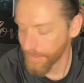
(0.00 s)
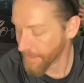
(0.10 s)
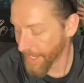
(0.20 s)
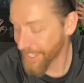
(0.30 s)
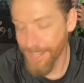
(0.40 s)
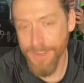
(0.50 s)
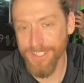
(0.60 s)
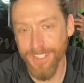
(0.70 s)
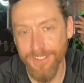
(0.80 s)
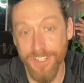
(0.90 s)
I can't
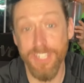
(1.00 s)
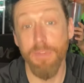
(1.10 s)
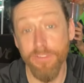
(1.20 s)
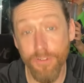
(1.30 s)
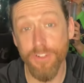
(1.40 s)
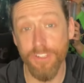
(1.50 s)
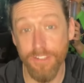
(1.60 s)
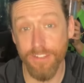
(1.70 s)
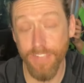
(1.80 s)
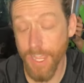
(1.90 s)
wait to use it. It's going to be my first
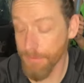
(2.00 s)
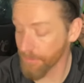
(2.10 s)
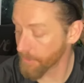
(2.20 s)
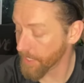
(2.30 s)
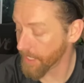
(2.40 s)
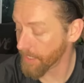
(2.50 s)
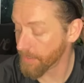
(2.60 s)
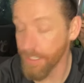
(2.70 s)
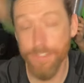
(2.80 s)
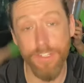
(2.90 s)
time throwing a
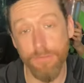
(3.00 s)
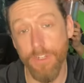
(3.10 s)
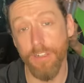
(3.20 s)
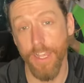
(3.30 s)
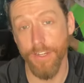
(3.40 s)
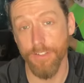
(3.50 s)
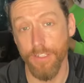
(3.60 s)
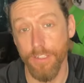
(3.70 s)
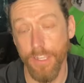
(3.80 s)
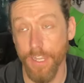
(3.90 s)
DC reel,
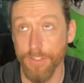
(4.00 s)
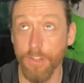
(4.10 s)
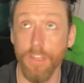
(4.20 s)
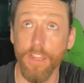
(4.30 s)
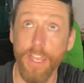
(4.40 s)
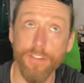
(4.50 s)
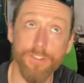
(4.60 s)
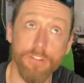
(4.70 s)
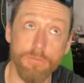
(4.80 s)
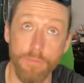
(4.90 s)
actually. Like, I started last
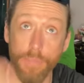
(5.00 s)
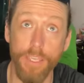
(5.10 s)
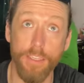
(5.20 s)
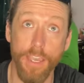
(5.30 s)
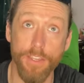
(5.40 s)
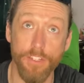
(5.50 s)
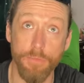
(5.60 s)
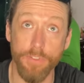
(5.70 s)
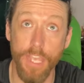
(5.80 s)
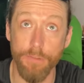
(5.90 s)
year with my bait caster,
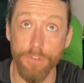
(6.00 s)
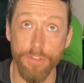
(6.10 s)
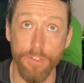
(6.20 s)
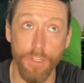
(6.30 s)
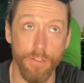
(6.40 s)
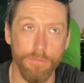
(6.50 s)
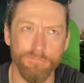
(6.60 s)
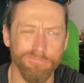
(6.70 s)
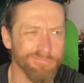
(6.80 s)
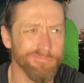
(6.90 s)
but that was, you know,
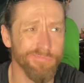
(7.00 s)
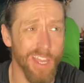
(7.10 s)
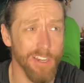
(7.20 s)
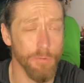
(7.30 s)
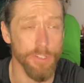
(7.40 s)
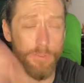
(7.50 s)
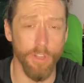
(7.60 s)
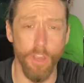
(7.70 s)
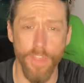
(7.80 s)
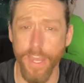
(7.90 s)
I don't know what you would
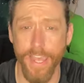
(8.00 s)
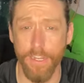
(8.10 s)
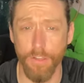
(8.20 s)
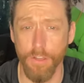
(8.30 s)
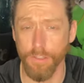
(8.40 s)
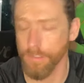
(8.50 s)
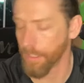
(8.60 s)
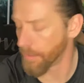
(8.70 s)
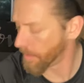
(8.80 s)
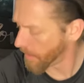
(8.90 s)
call that, analog, you know.